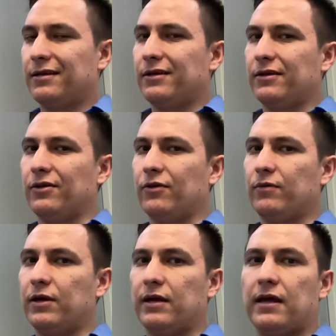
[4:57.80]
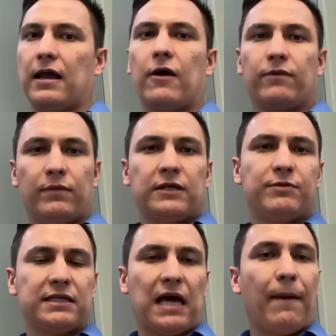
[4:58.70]
a little weird. And now that's
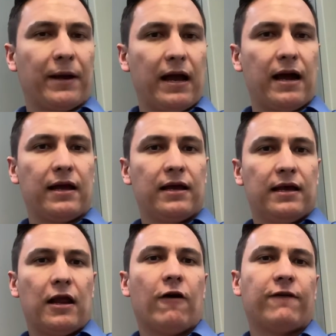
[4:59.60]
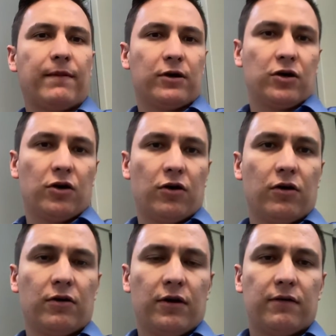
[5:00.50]
because I'm a guy. Now if I'm a
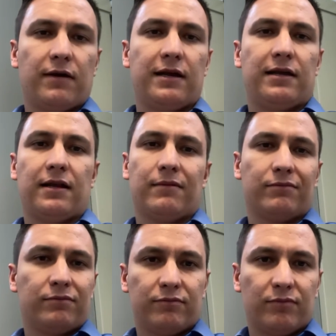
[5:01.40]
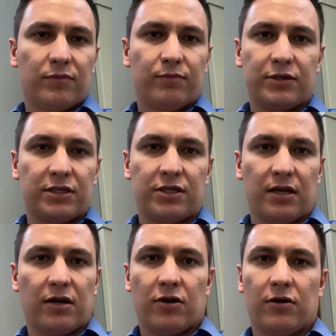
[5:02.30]
girl, right, and I'm positioning
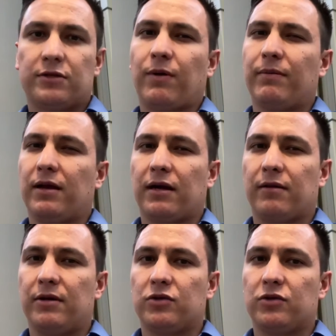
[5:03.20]
a girl, it's probably not going to be as